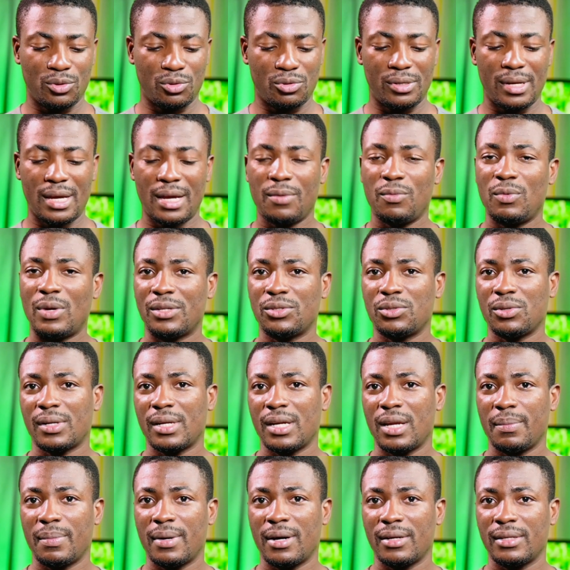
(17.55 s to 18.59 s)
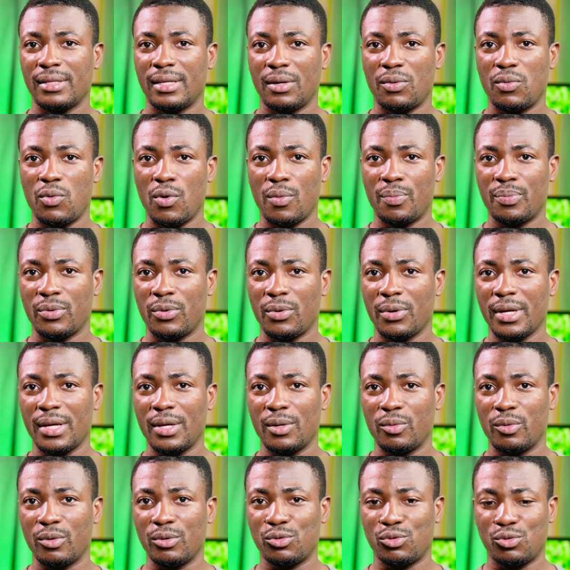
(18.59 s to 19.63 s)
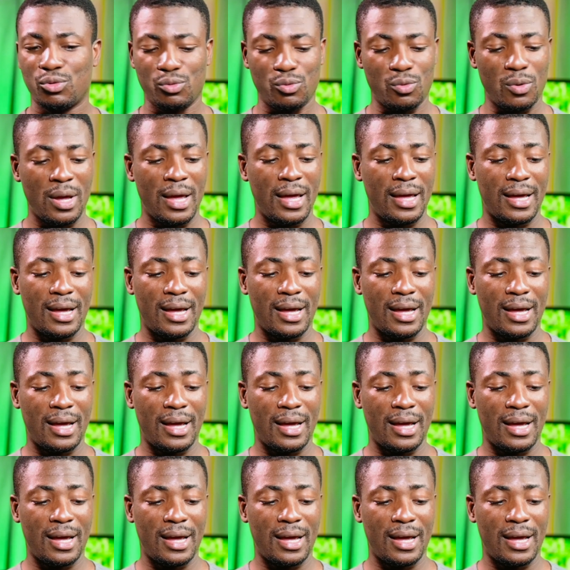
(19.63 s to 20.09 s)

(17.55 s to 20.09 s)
Today we are talking about the GoPro Hero 2